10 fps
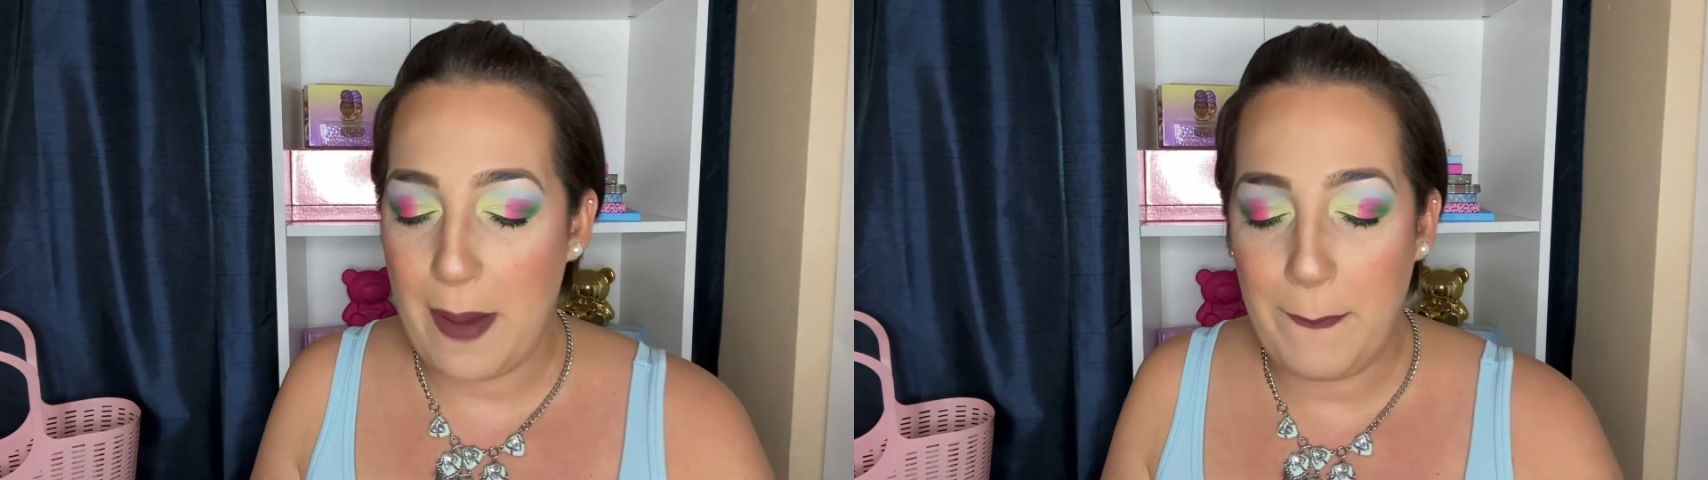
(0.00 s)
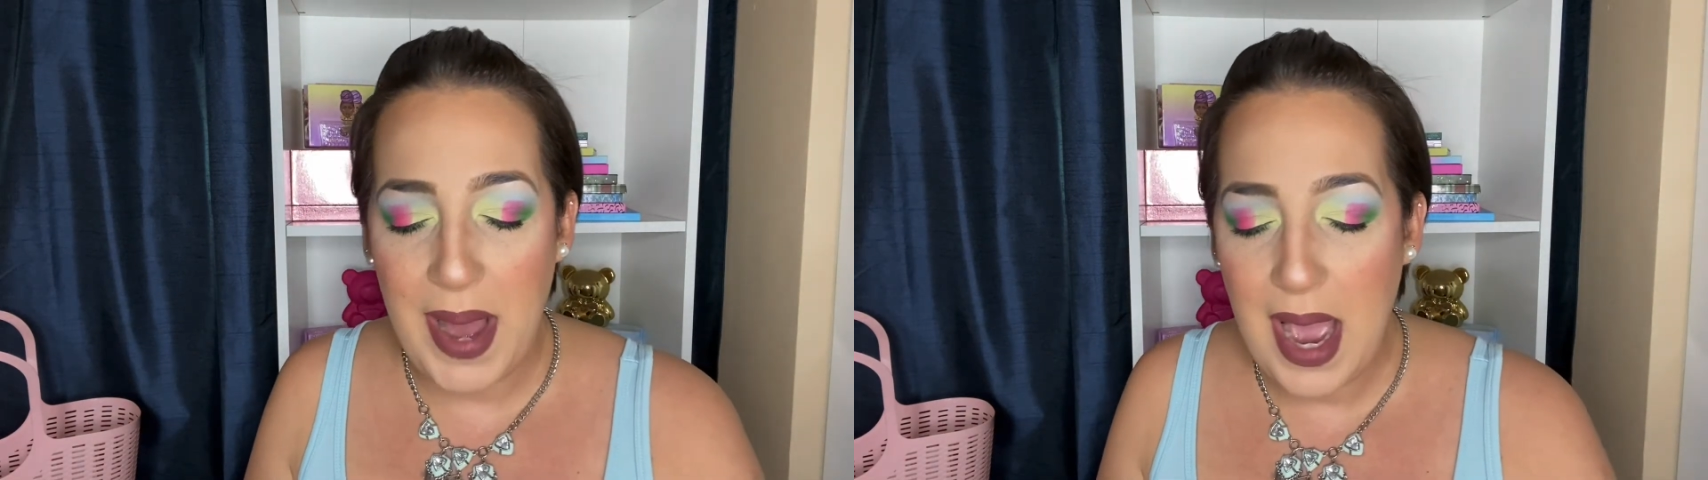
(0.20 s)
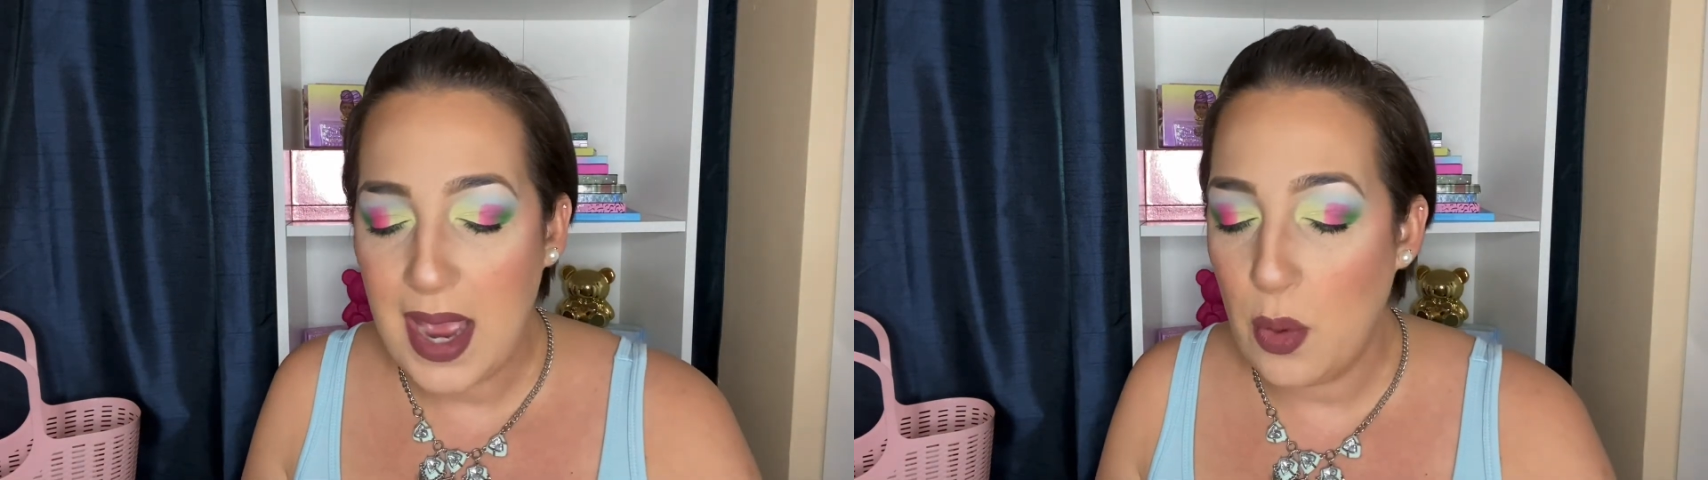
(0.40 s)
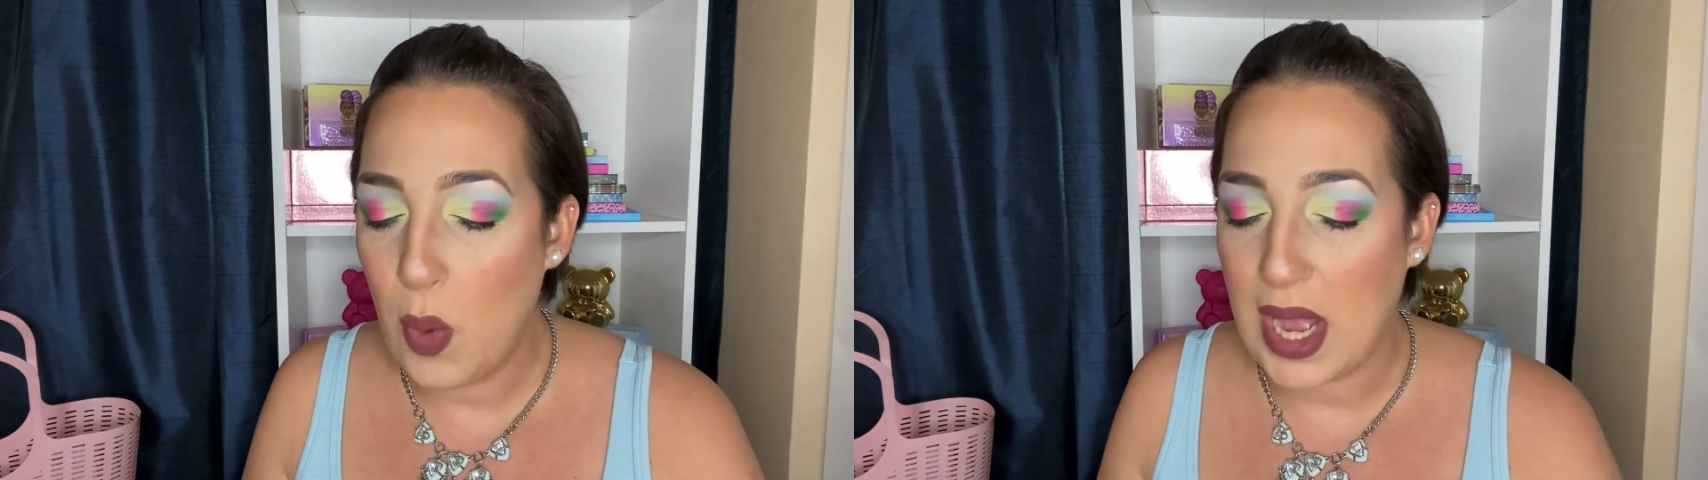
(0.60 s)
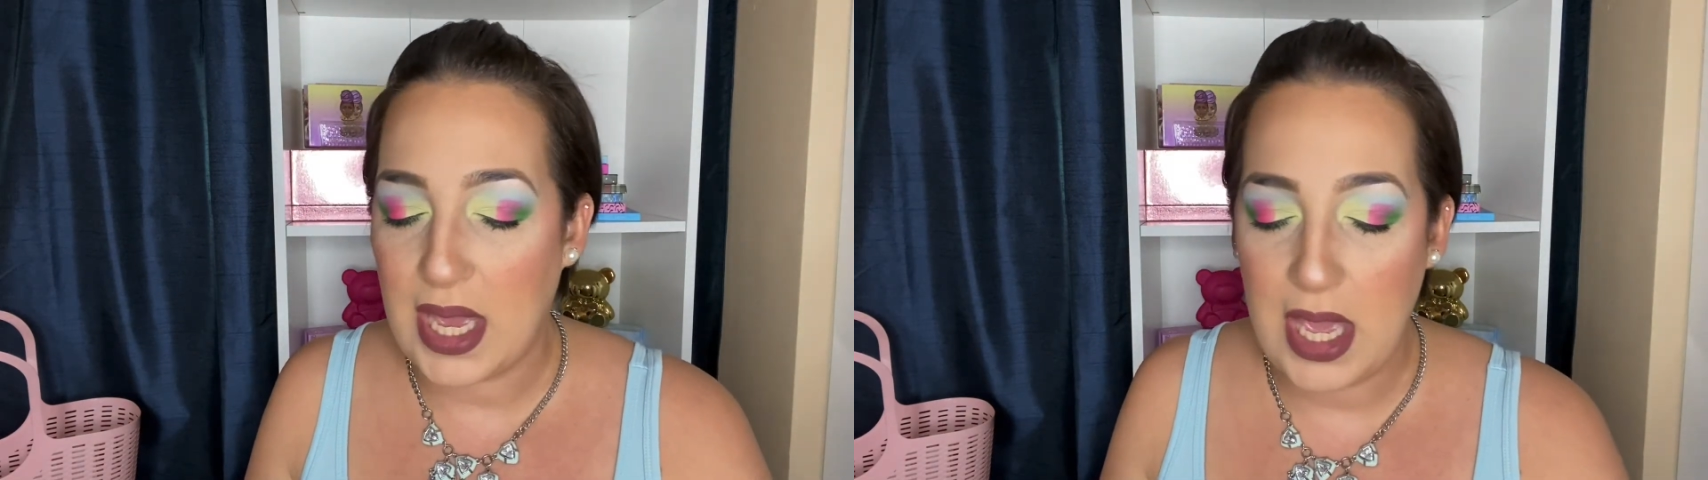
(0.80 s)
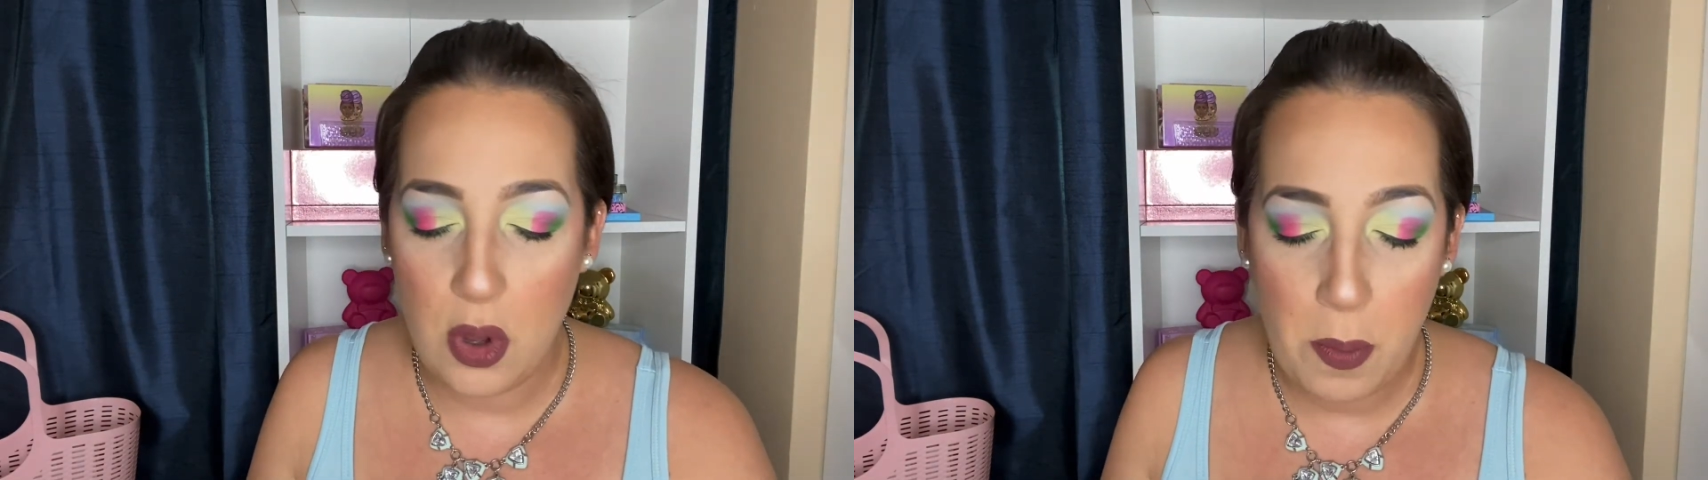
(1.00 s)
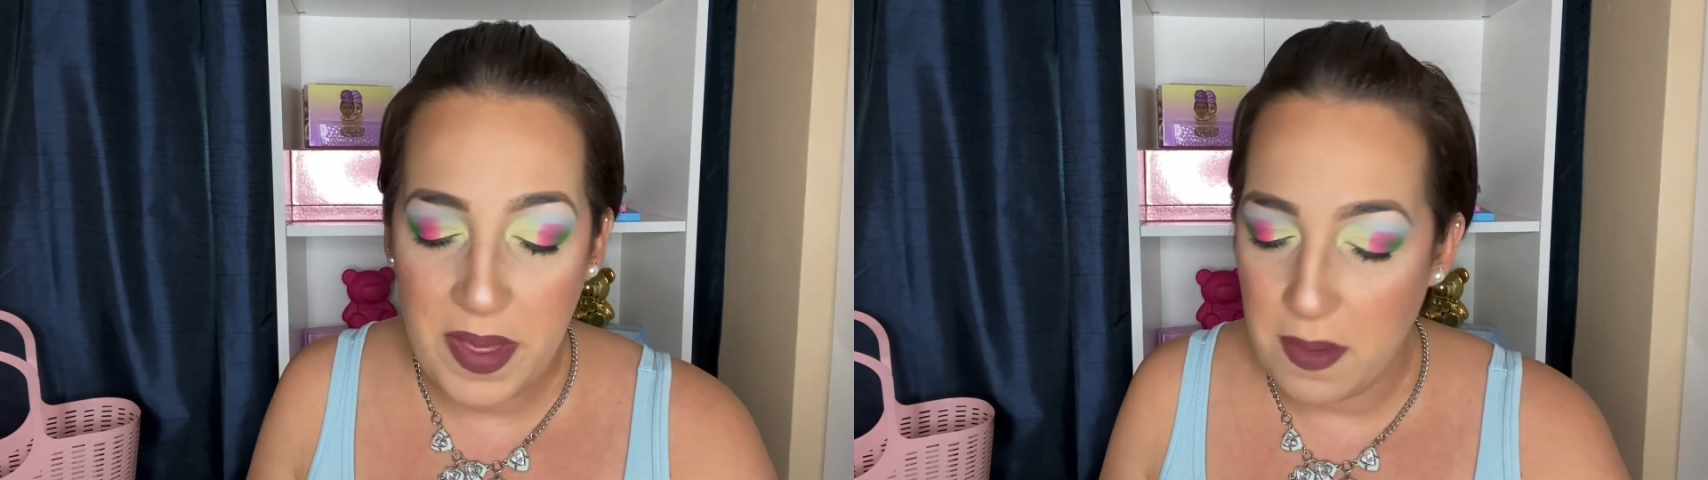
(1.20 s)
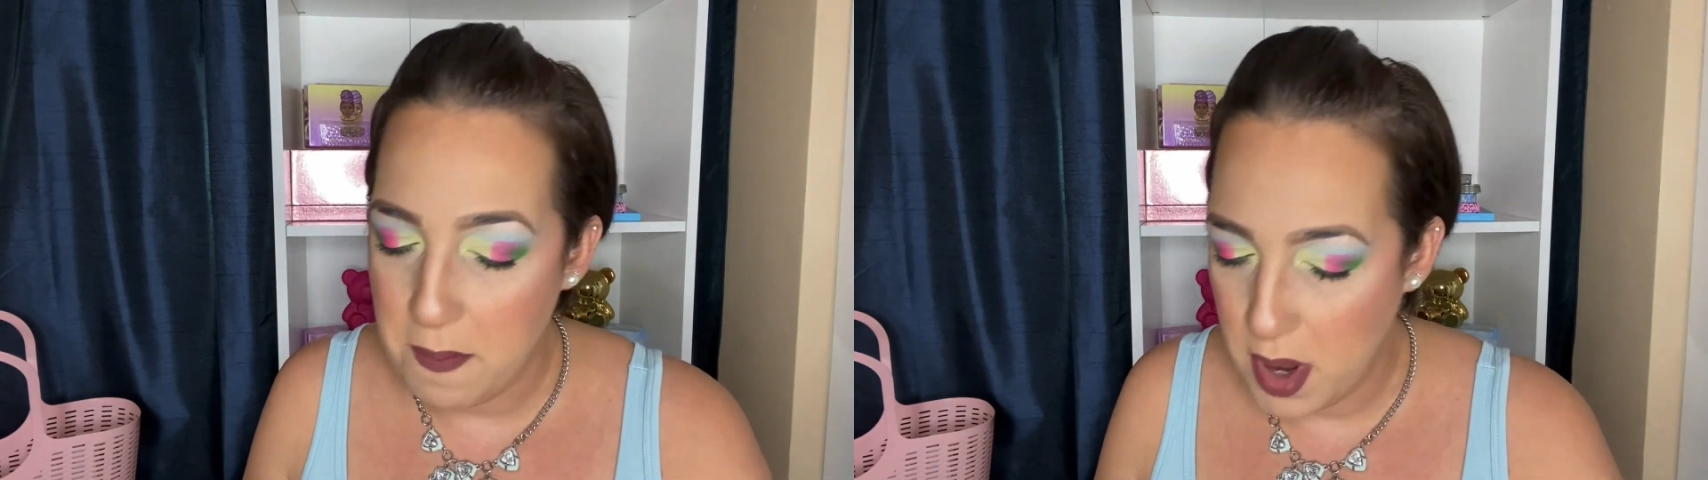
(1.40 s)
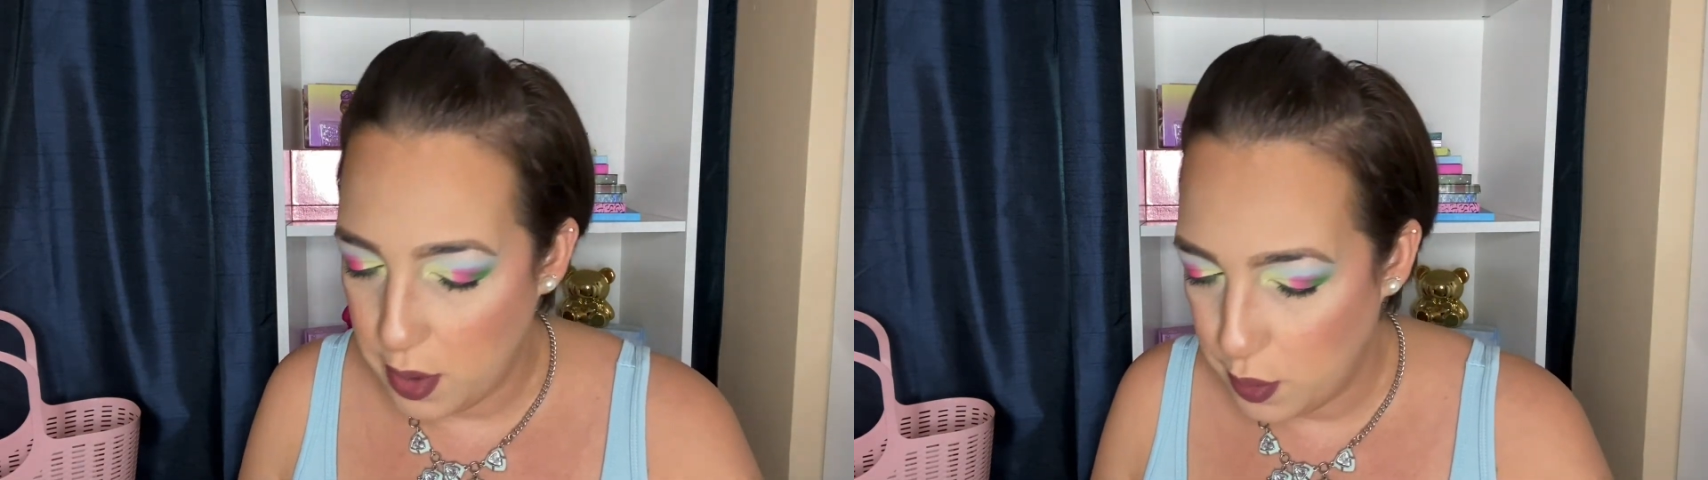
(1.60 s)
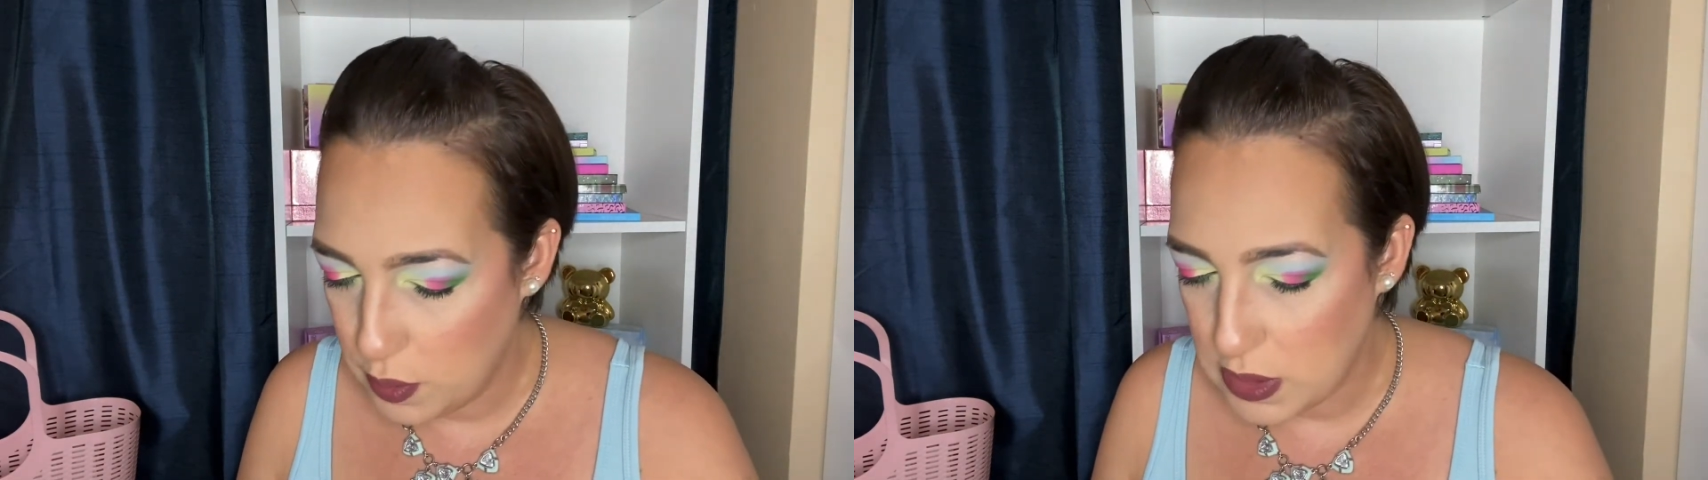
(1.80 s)
But what killed me the
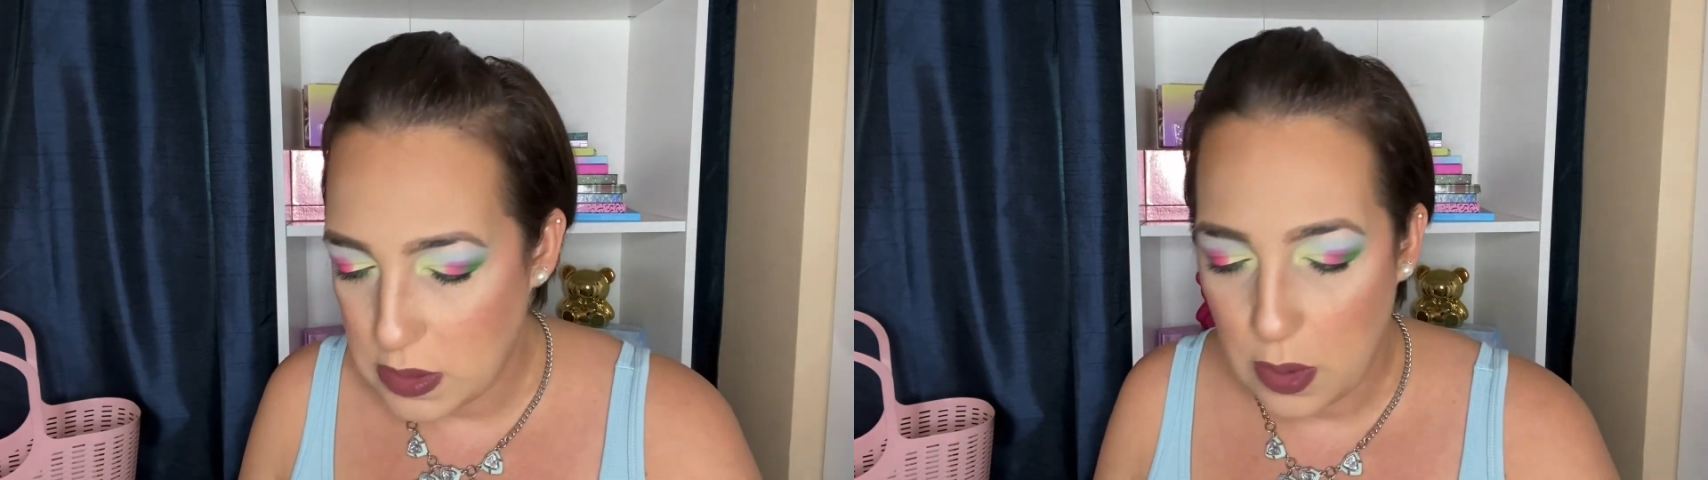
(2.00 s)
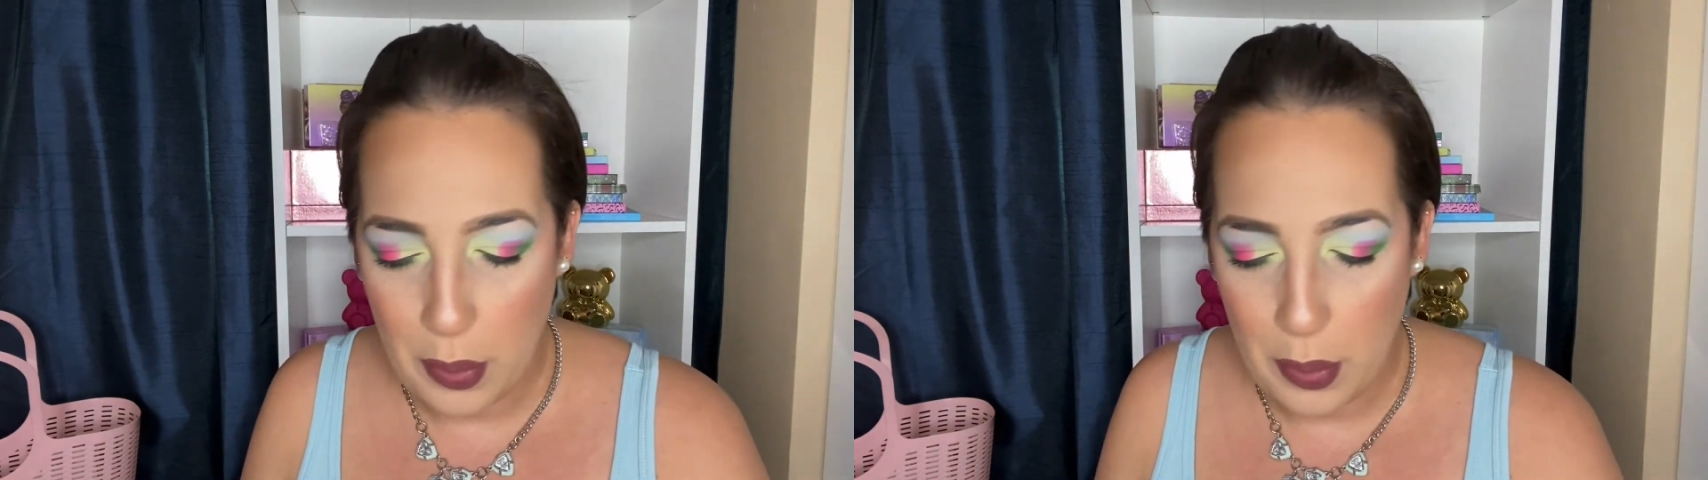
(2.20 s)
most,